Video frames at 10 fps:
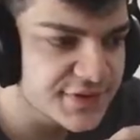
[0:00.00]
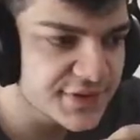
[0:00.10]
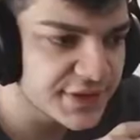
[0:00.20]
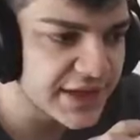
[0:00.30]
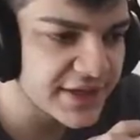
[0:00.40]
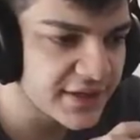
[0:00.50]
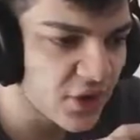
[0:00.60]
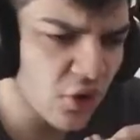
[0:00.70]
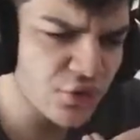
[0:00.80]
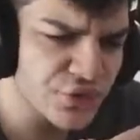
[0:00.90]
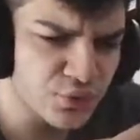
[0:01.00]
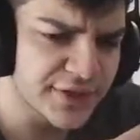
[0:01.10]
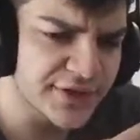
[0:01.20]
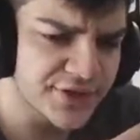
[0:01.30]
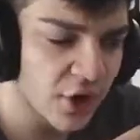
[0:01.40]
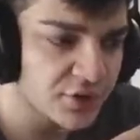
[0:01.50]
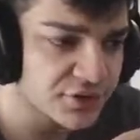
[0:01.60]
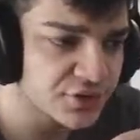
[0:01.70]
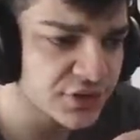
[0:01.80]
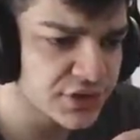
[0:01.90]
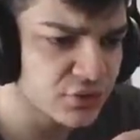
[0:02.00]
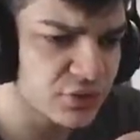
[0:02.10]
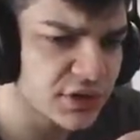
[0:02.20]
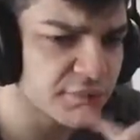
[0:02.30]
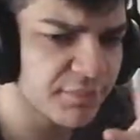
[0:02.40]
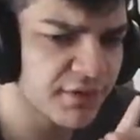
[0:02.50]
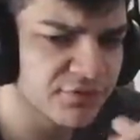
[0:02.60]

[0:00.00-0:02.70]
Like, oh, you need a taunt unit, you need a buff